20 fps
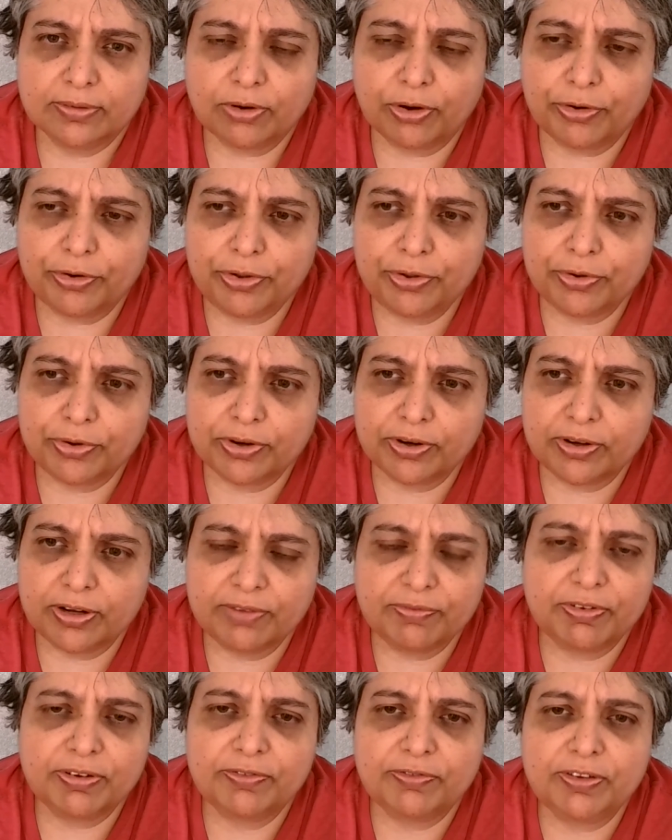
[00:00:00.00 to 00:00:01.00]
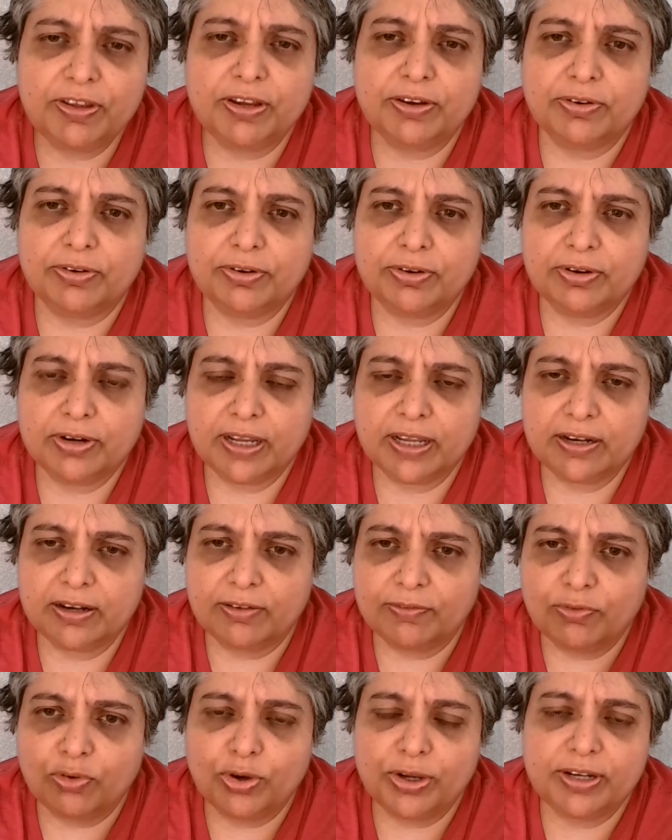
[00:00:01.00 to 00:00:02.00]
Or are you going to live in fear and
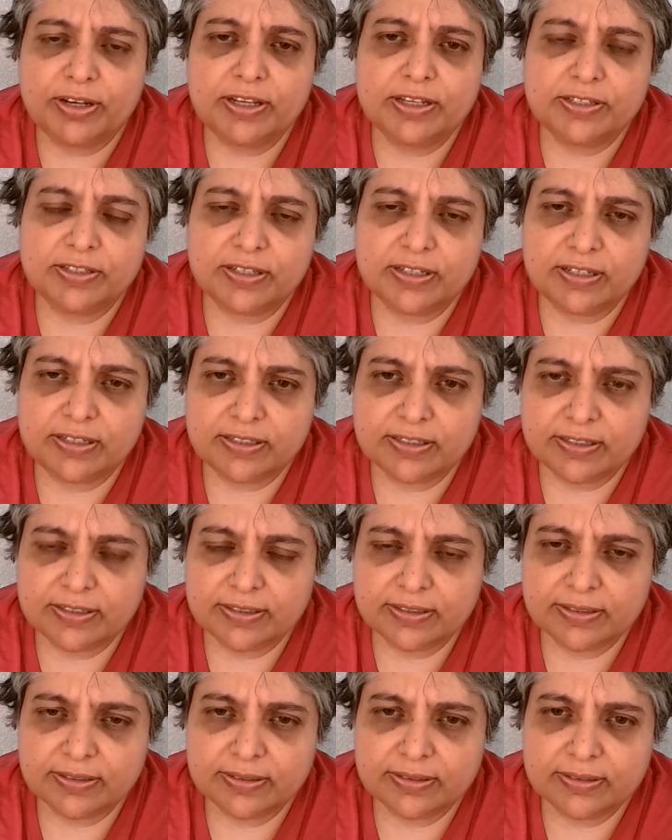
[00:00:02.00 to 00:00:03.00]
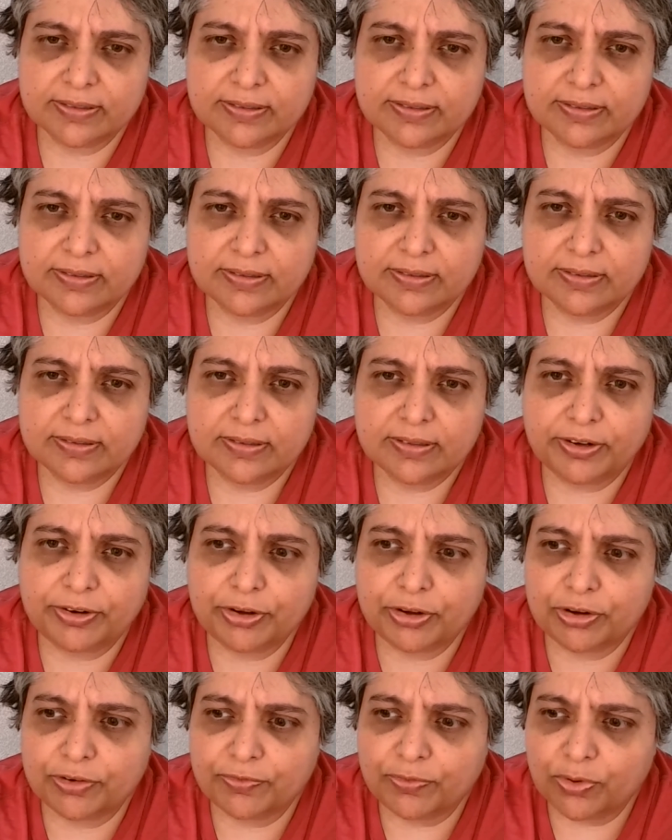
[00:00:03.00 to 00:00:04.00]
avoid these things? Are you
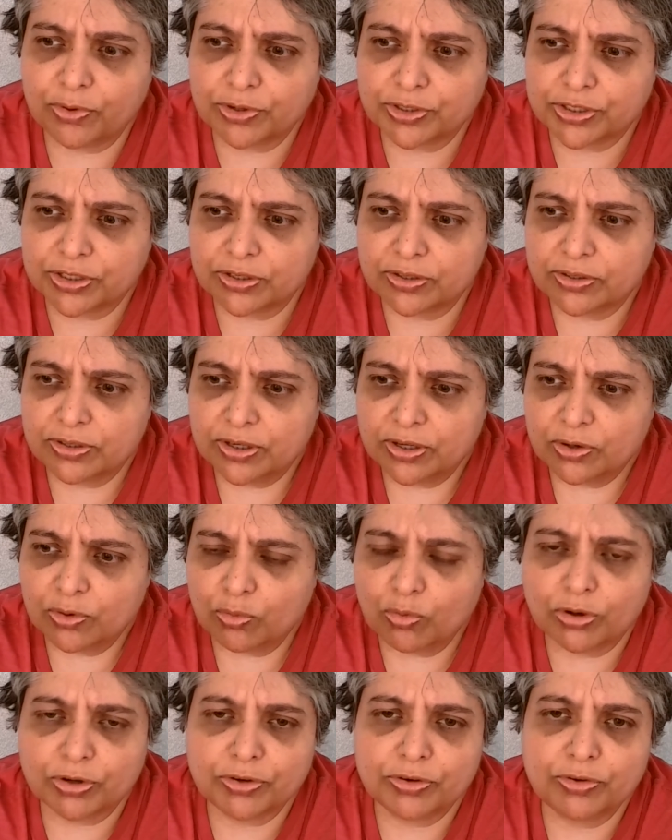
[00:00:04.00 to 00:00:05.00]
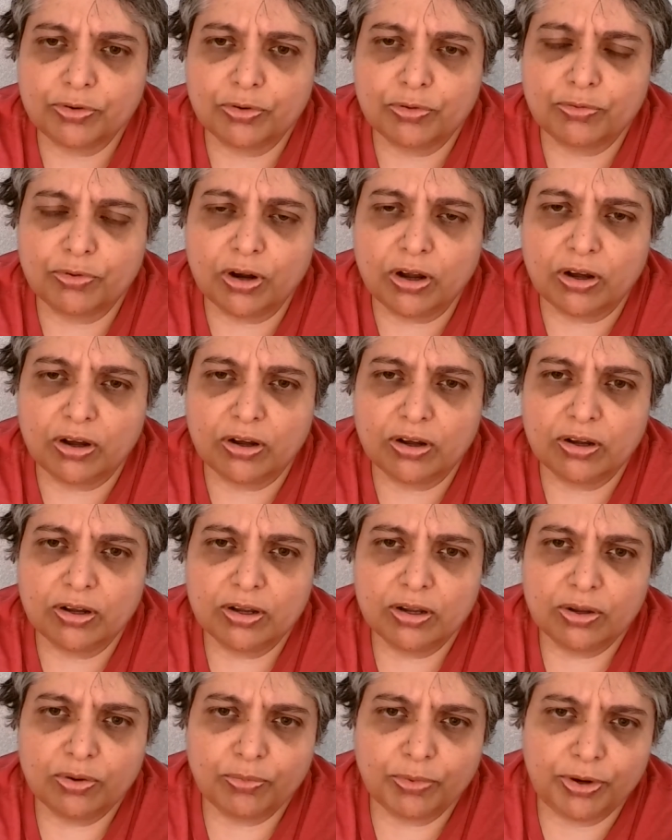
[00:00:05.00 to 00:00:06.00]
going to focus on what could go wrong
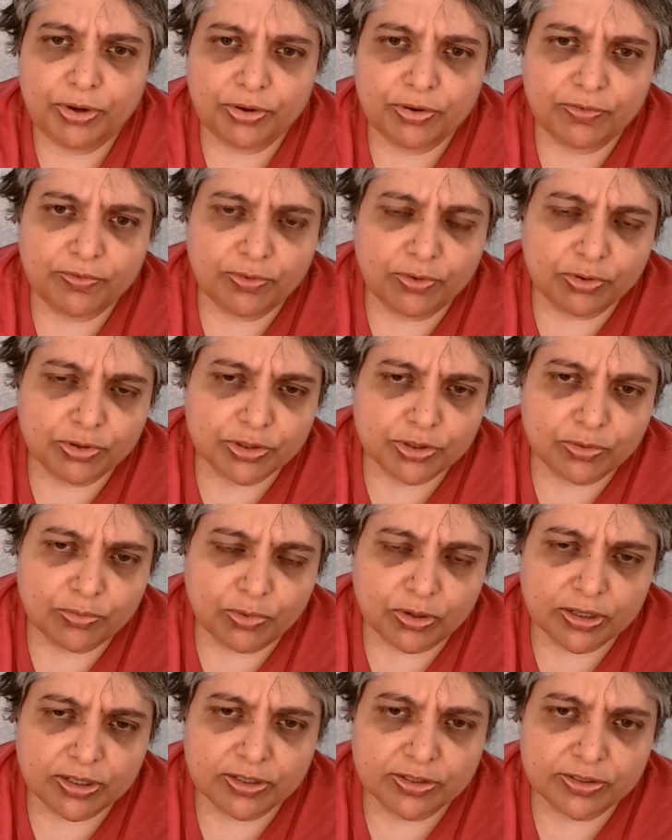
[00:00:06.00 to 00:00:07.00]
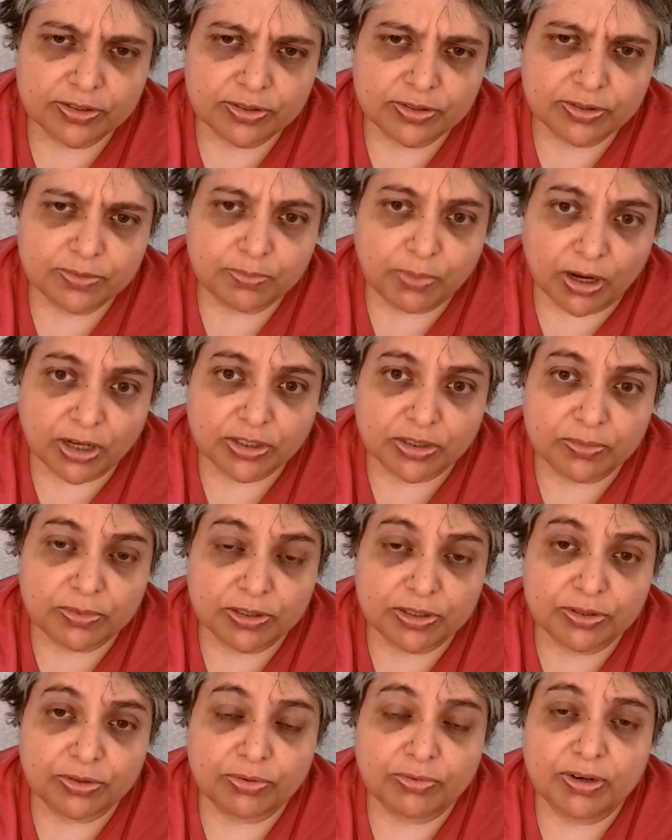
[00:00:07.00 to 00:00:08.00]
when you can focus on what is possible
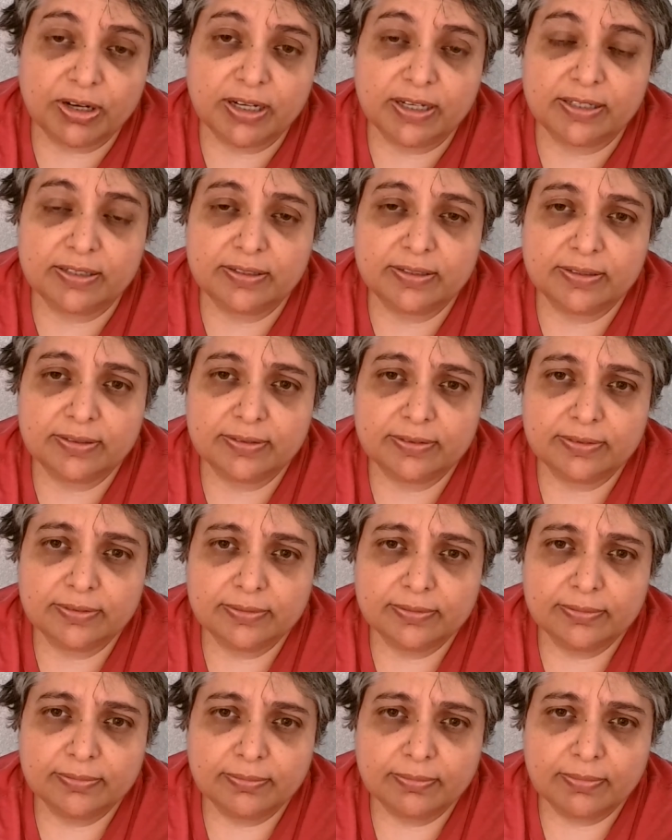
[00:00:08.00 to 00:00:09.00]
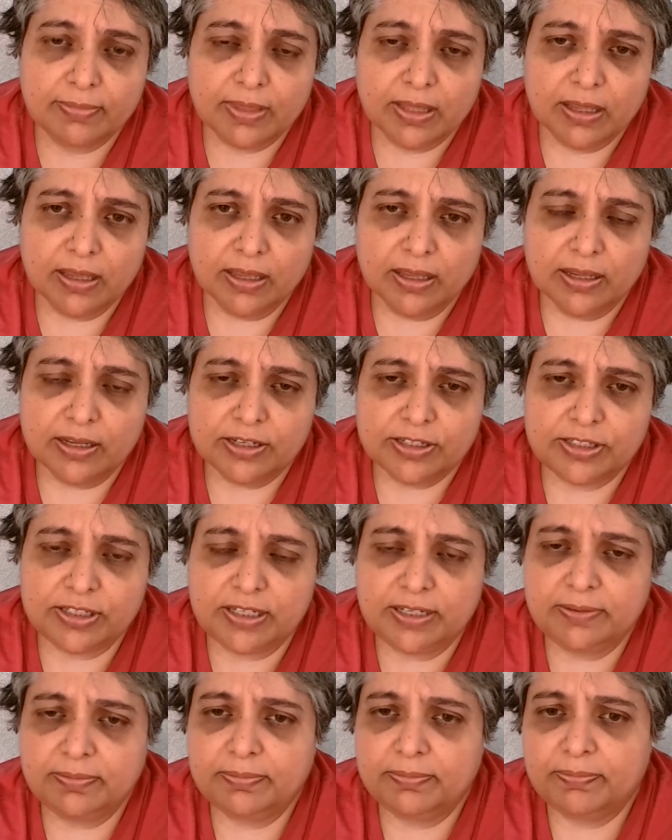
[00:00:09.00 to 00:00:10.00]
to go right?
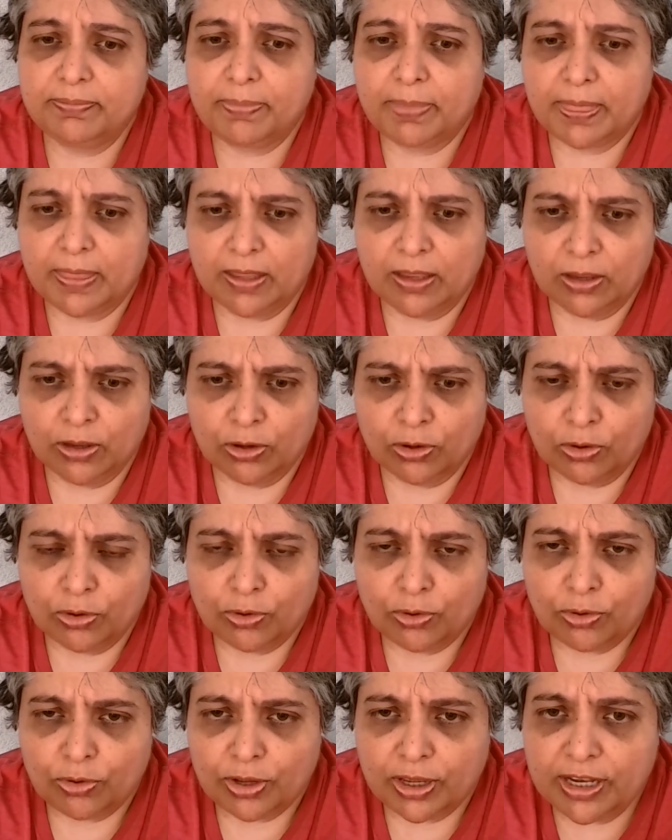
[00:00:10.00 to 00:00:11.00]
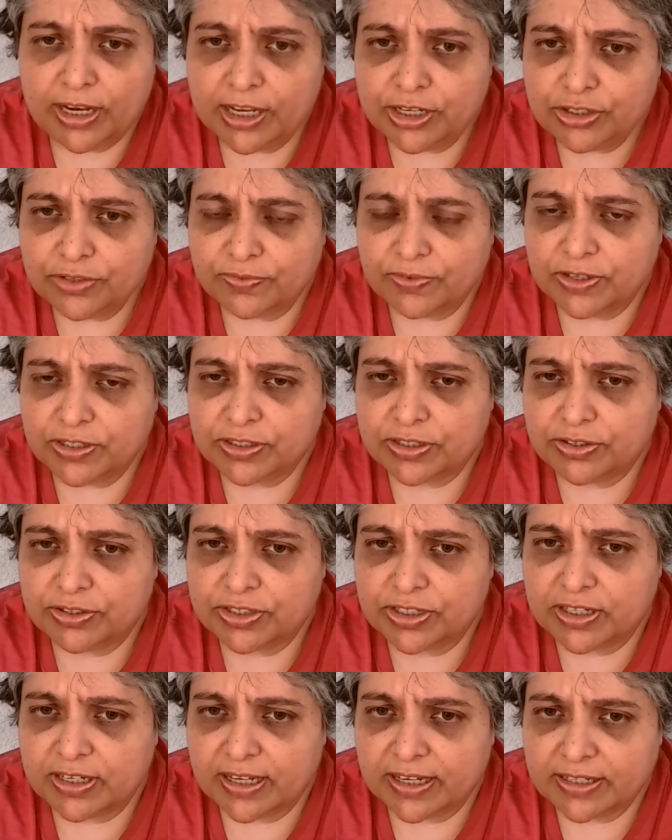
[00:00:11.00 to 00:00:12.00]
See, in each of us
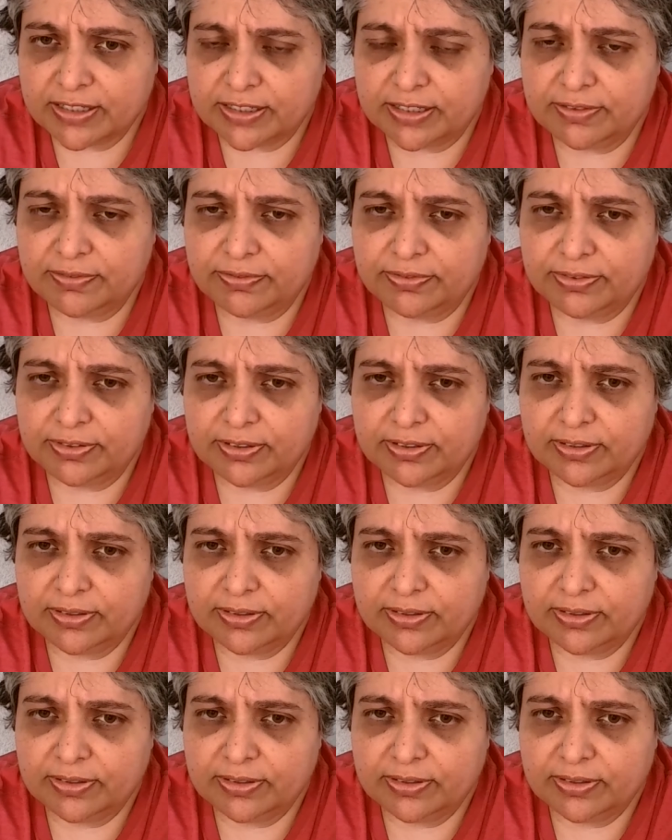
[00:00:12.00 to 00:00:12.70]
there's a negative,